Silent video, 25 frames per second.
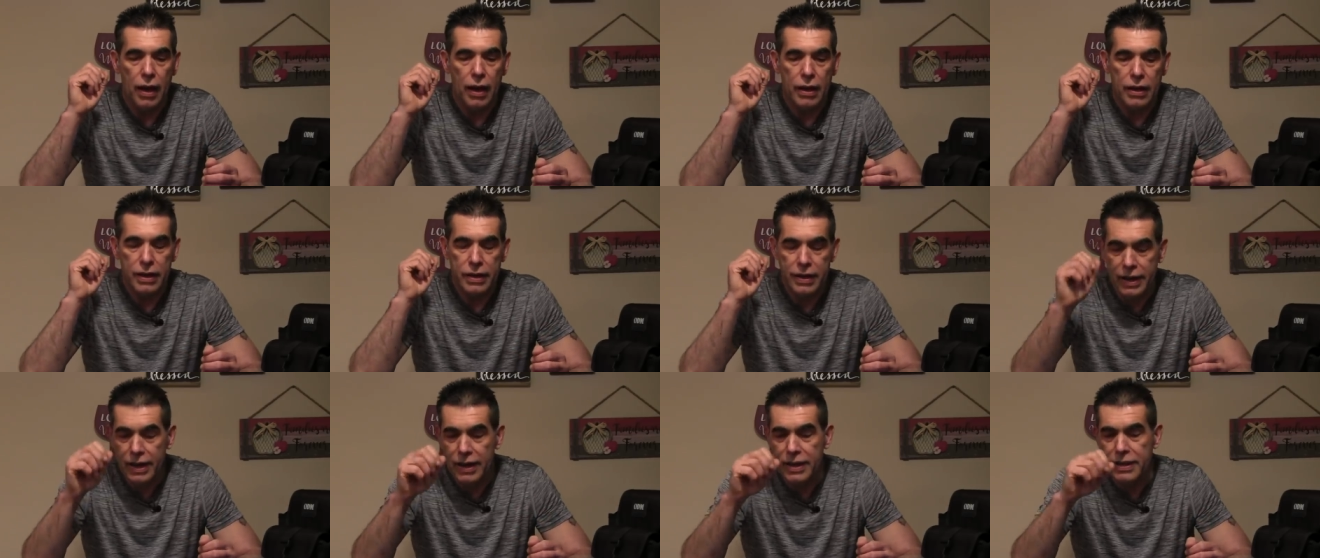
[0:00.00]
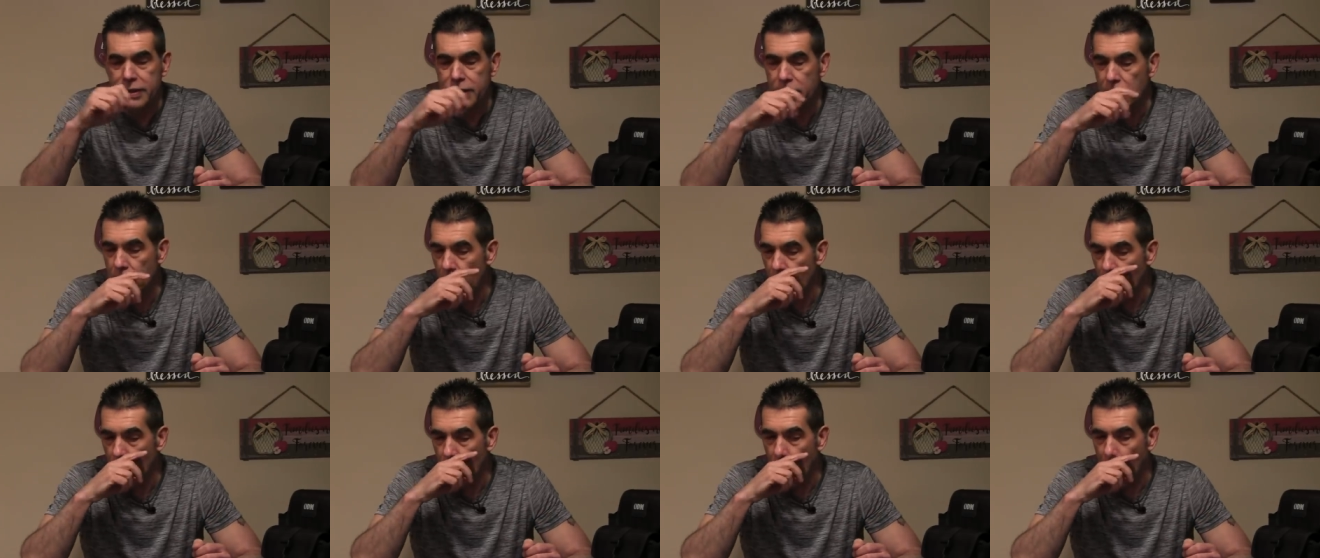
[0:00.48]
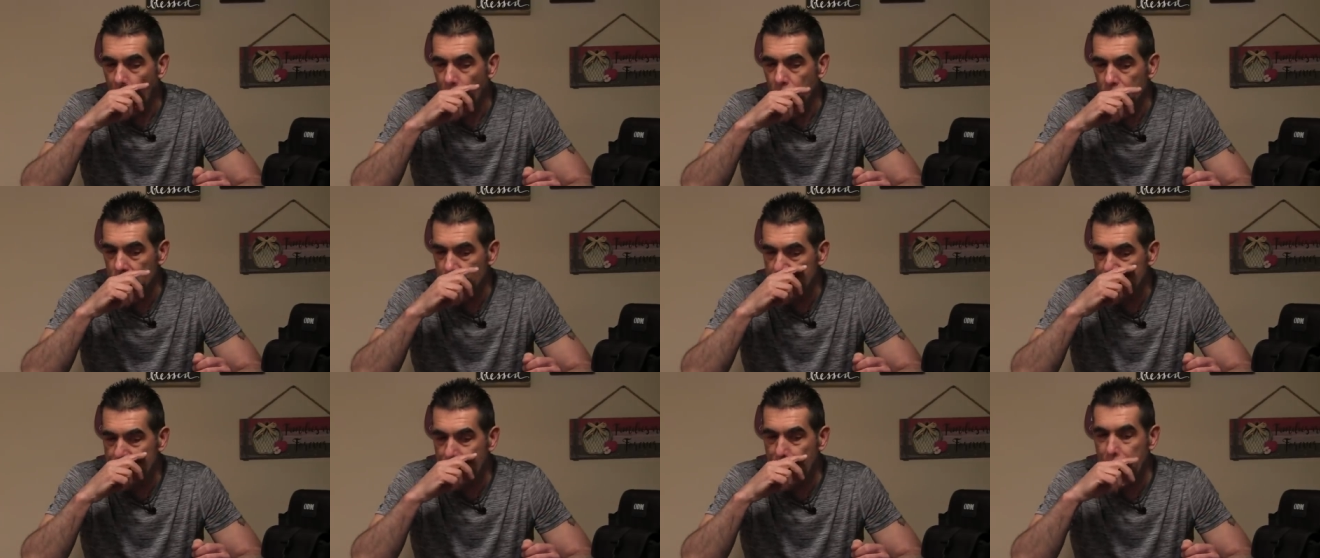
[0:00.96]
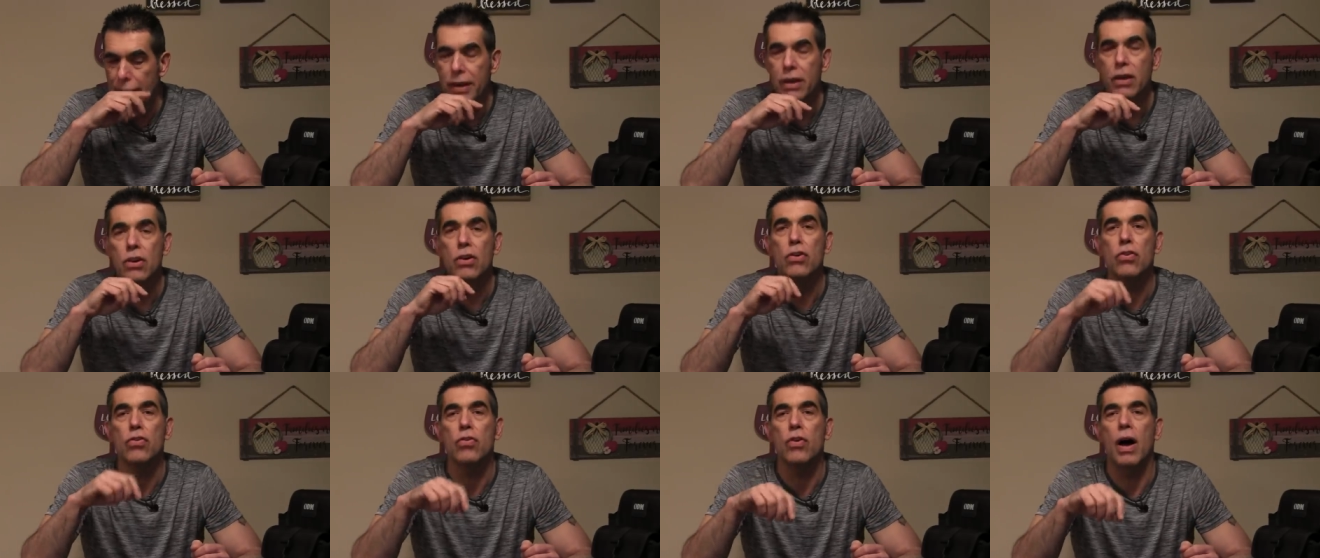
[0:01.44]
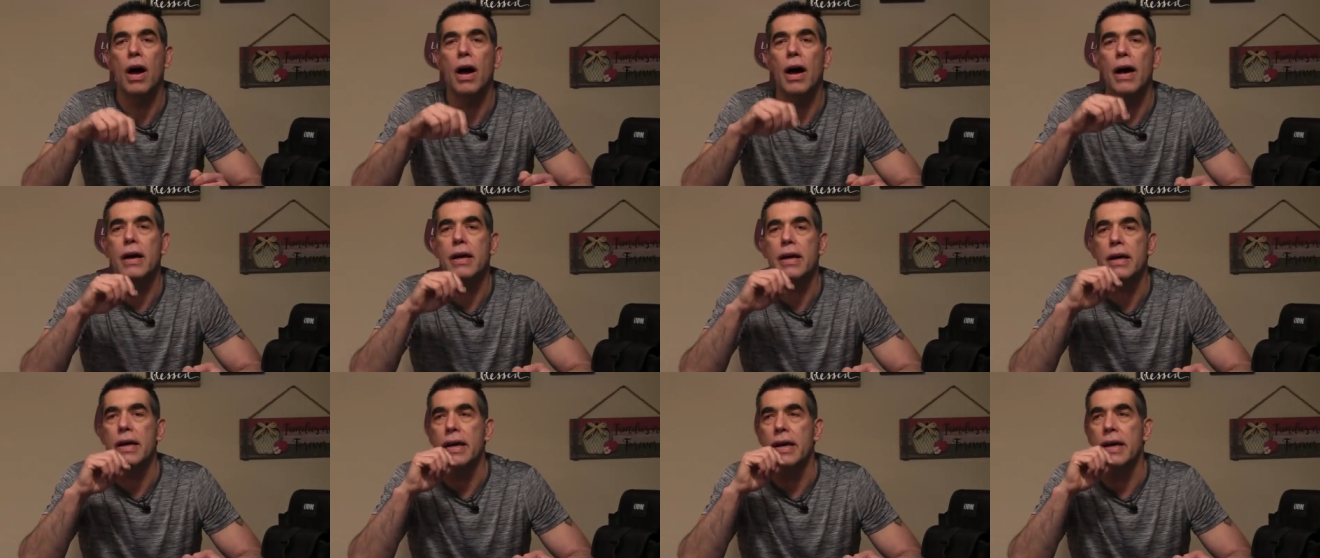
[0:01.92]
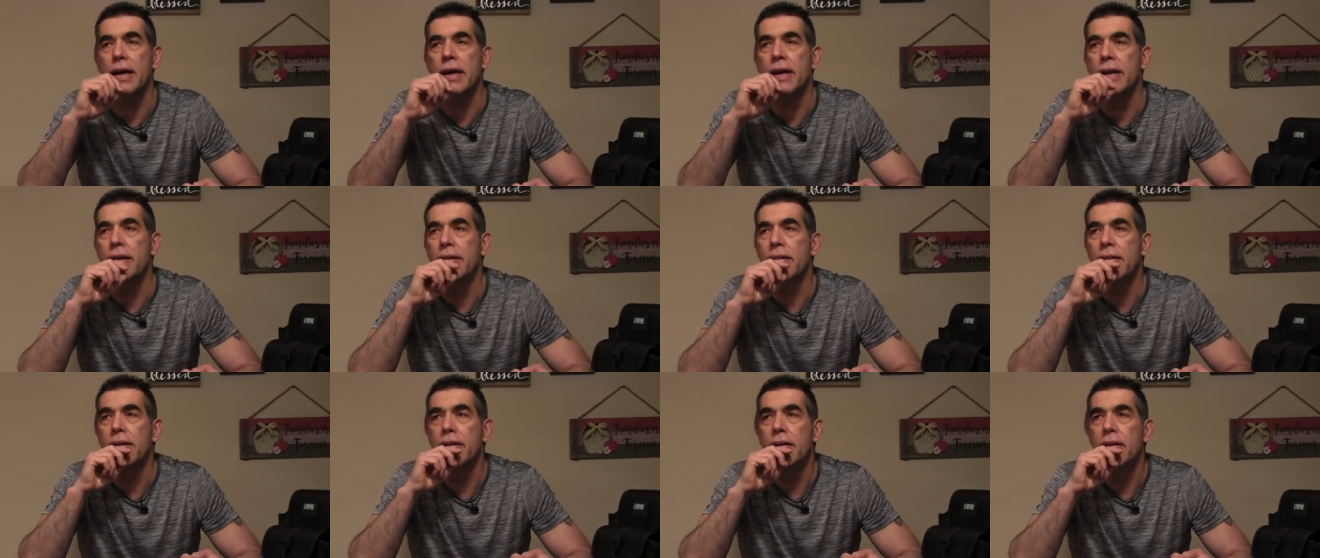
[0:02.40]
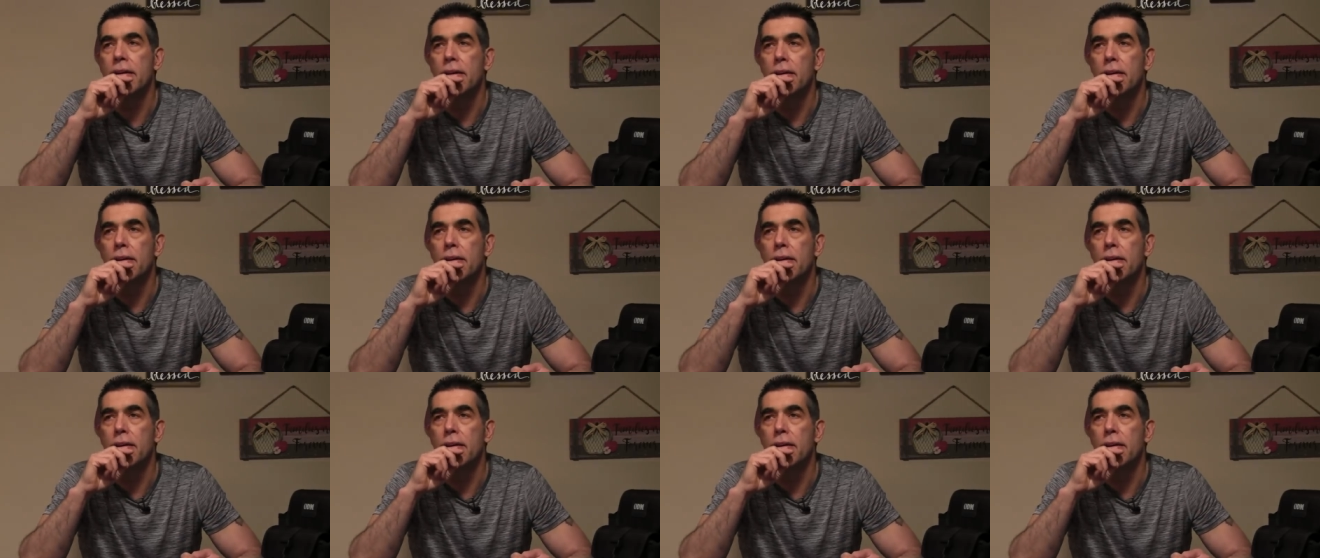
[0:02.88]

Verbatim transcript: Years ago, I was standing on a rock in